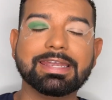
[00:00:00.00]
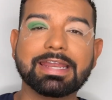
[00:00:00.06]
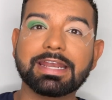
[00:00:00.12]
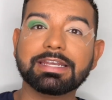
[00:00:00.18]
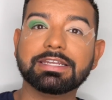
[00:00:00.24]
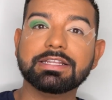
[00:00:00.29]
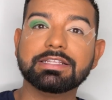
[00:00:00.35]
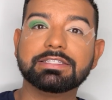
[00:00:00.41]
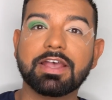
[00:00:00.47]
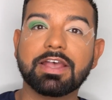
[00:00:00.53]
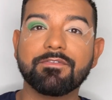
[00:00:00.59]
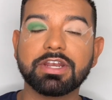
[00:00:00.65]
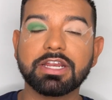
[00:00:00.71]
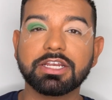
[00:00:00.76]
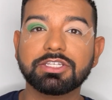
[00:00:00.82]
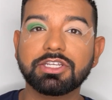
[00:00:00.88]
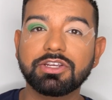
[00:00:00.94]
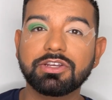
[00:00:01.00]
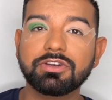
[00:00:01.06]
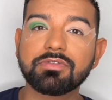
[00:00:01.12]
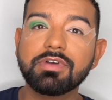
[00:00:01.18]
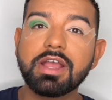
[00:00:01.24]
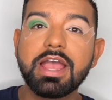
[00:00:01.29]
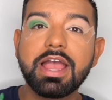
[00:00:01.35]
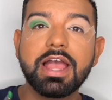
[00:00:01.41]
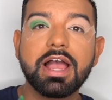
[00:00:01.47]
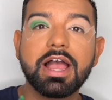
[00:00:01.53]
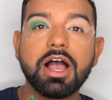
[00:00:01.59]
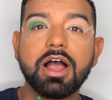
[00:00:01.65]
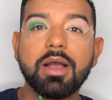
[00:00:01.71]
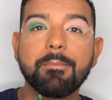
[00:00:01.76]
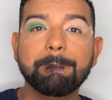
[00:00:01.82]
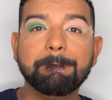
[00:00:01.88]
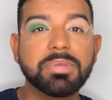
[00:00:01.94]
1972,
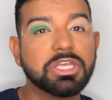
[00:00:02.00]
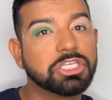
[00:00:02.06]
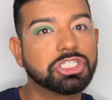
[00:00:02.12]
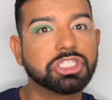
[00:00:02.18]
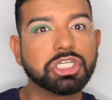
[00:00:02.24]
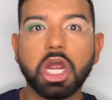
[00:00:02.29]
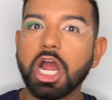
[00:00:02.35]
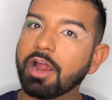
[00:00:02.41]
Mr.